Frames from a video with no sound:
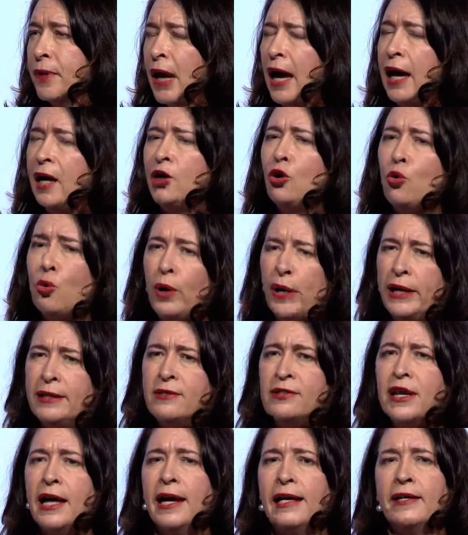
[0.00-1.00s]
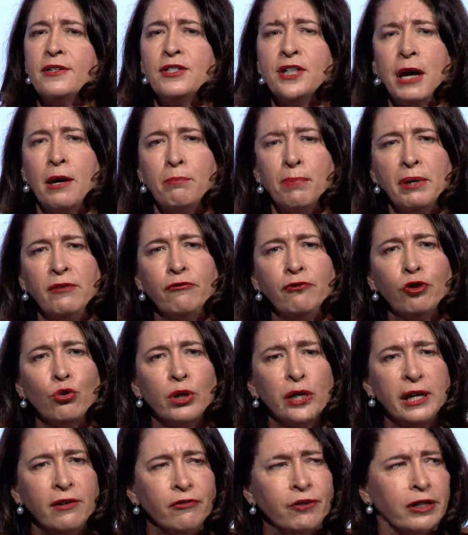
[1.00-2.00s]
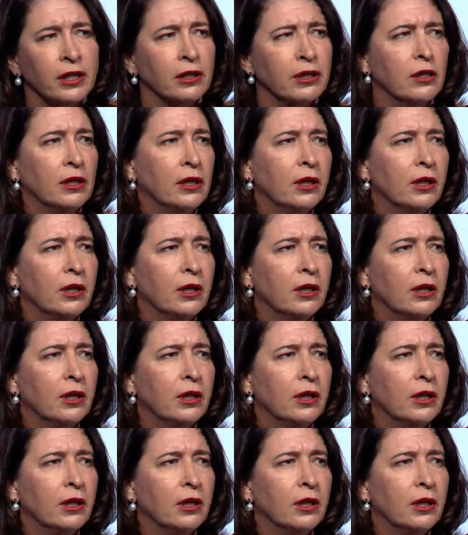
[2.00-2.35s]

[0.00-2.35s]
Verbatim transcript: And Queenslanders can be forgiven